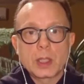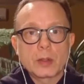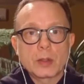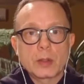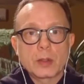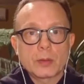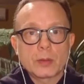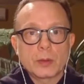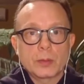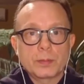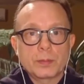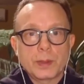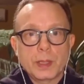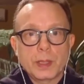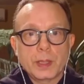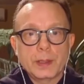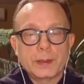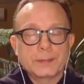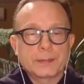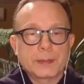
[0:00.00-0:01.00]
group
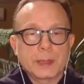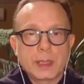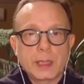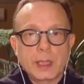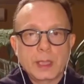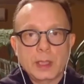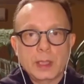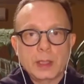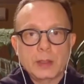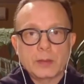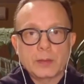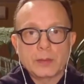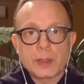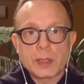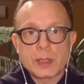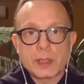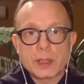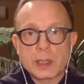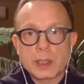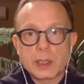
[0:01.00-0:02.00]
today or
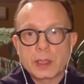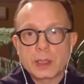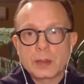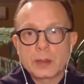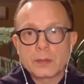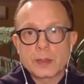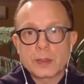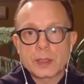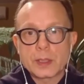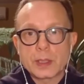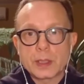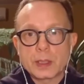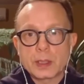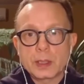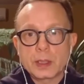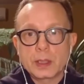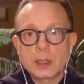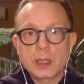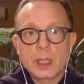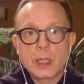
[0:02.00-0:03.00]

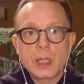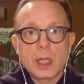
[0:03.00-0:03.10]
recently.